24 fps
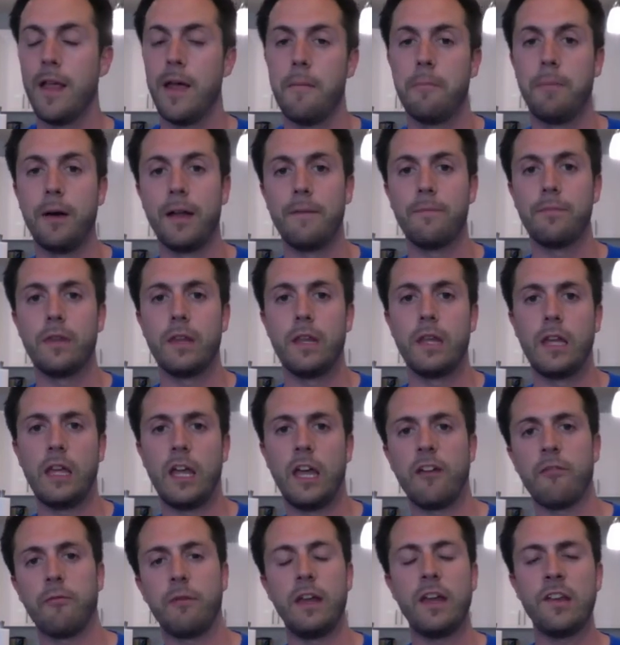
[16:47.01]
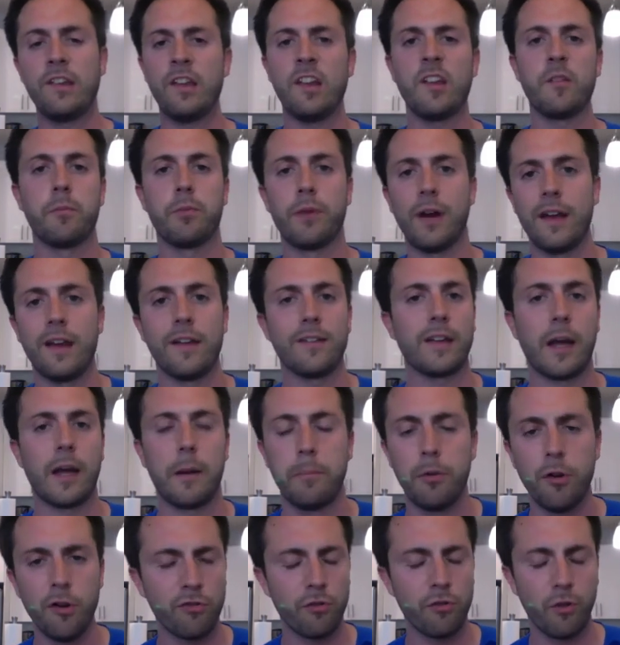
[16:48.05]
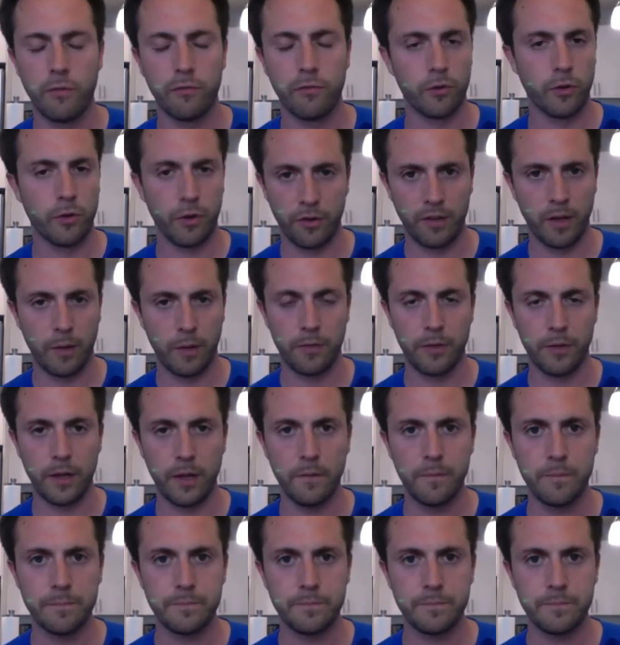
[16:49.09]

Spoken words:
but if he sees Brent as like a pushover or something,